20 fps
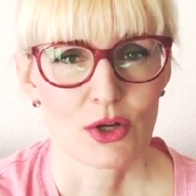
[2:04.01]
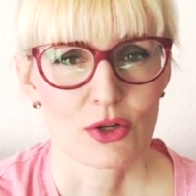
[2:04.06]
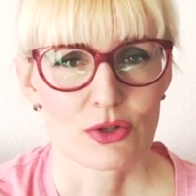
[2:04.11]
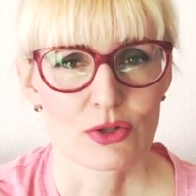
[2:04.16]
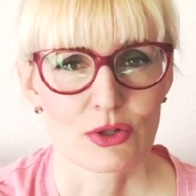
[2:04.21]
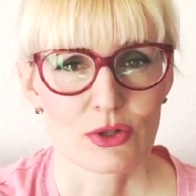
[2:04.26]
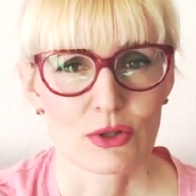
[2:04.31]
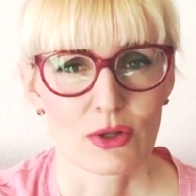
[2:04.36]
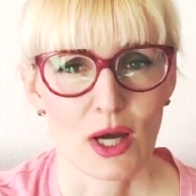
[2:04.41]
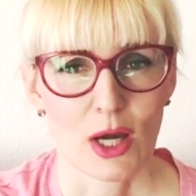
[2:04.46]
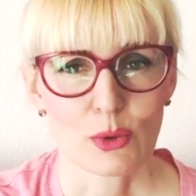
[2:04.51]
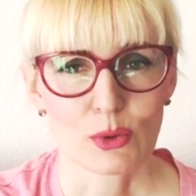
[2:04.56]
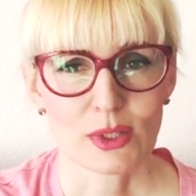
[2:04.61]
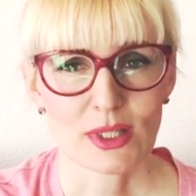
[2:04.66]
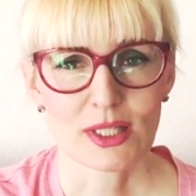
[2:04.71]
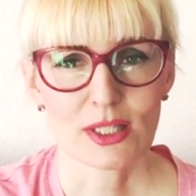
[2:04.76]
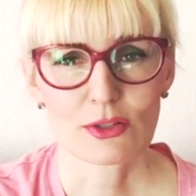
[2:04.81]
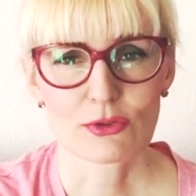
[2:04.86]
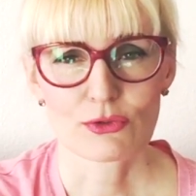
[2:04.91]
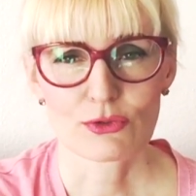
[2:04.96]
So I
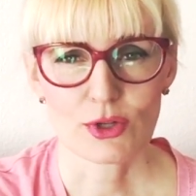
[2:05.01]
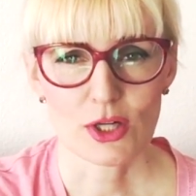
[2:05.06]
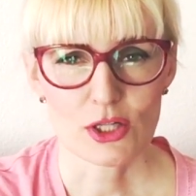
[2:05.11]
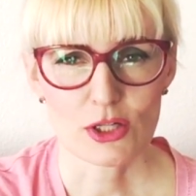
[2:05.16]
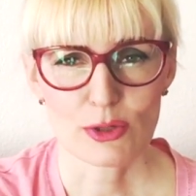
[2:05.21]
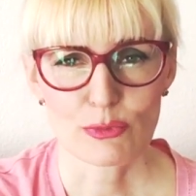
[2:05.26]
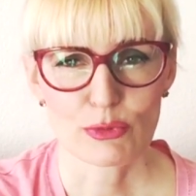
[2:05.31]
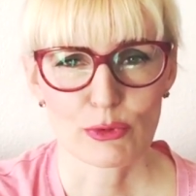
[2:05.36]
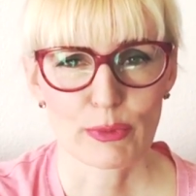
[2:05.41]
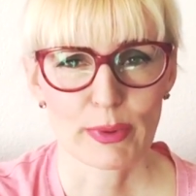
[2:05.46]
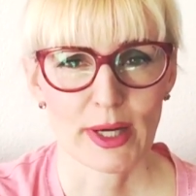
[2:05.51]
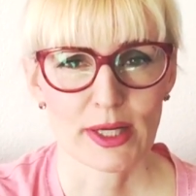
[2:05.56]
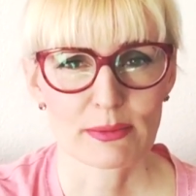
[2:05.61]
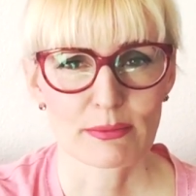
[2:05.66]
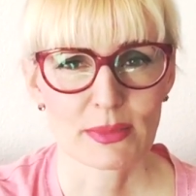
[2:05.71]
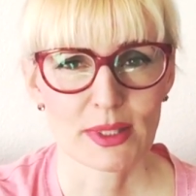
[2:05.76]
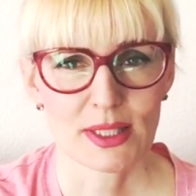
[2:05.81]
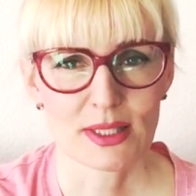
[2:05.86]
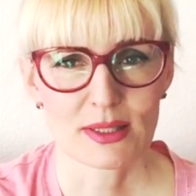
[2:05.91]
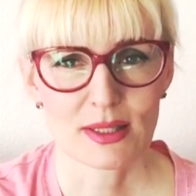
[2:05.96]
would eat freshly
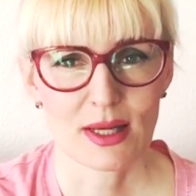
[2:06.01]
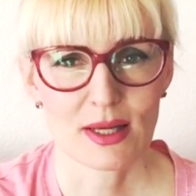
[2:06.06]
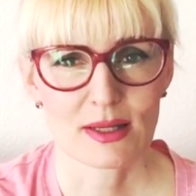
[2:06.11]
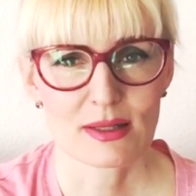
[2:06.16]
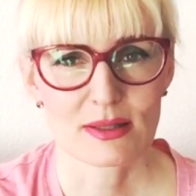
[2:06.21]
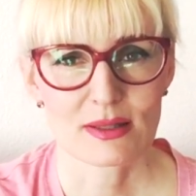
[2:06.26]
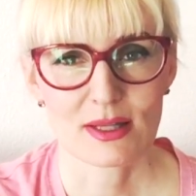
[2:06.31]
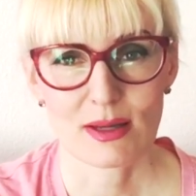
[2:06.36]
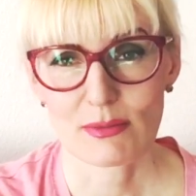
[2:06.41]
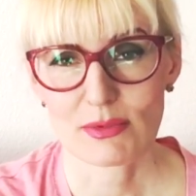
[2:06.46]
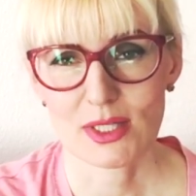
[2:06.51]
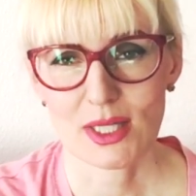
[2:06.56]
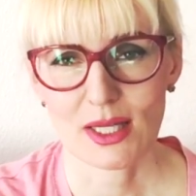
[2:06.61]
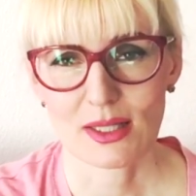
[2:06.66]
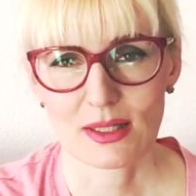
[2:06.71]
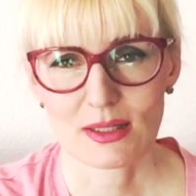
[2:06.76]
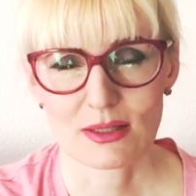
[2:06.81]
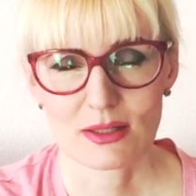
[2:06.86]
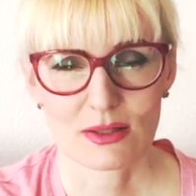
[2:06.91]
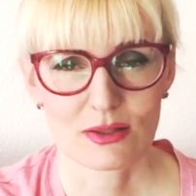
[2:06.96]
prepared meat and some
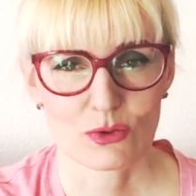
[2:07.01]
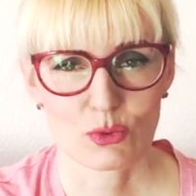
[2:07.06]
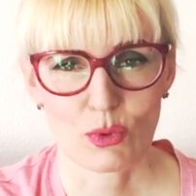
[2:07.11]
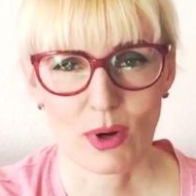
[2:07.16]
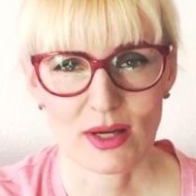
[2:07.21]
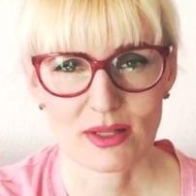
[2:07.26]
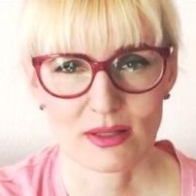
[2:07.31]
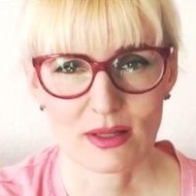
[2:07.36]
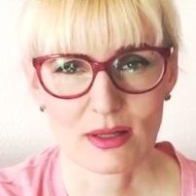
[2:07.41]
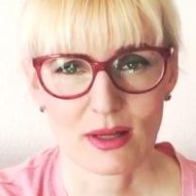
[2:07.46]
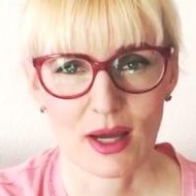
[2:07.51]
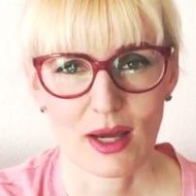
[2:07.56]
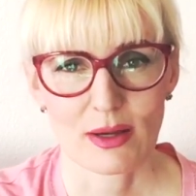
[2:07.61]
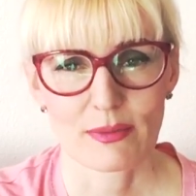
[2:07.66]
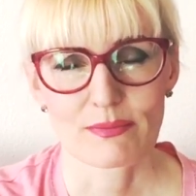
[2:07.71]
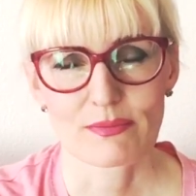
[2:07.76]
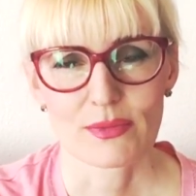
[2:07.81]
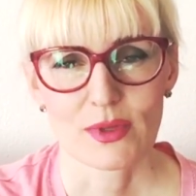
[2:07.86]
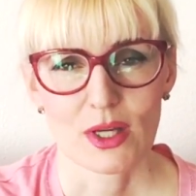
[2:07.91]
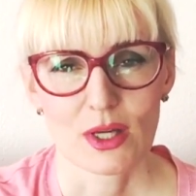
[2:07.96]
salads twice a
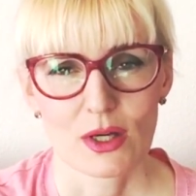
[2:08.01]
day.